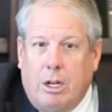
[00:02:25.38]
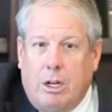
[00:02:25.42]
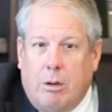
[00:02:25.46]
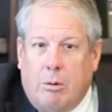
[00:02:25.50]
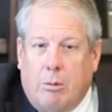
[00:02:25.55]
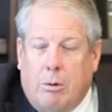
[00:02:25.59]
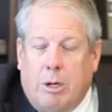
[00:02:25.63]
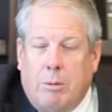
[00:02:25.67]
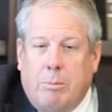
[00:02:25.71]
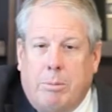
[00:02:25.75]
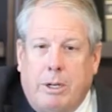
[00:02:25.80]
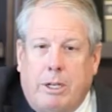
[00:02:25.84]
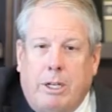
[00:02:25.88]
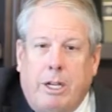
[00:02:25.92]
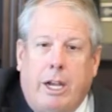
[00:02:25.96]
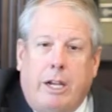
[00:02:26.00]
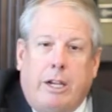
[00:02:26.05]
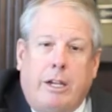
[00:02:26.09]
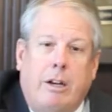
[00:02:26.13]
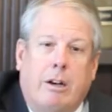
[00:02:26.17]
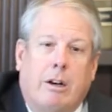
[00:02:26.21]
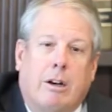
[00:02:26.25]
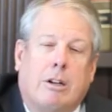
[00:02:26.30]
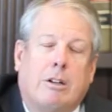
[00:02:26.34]
One
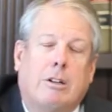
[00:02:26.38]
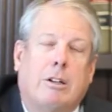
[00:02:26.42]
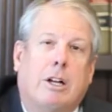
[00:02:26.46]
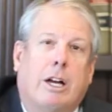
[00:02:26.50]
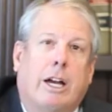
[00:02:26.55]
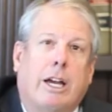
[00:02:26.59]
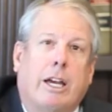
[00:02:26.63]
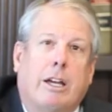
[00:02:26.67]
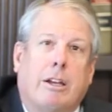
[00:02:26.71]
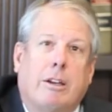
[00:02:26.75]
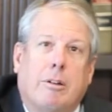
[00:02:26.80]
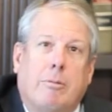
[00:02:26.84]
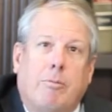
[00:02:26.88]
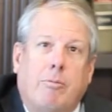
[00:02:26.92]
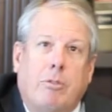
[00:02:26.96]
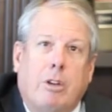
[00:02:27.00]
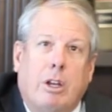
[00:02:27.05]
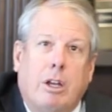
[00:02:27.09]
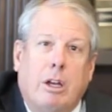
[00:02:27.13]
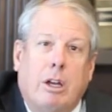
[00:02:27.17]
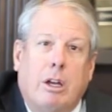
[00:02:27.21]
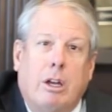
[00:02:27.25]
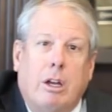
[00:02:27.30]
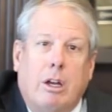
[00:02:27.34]
particular client
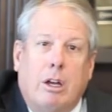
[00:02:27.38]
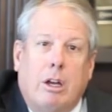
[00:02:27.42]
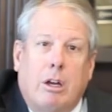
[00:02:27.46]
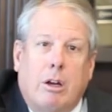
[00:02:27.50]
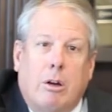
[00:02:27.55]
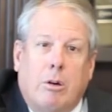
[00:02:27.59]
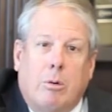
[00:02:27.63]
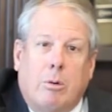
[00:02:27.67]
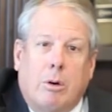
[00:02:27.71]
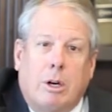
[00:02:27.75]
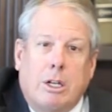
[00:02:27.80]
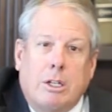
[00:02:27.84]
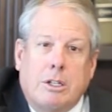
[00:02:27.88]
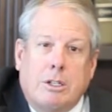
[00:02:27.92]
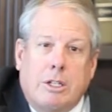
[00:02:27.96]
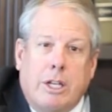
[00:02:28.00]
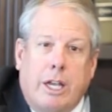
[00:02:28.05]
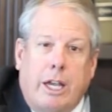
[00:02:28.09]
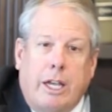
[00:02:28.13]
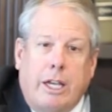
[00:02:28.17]
was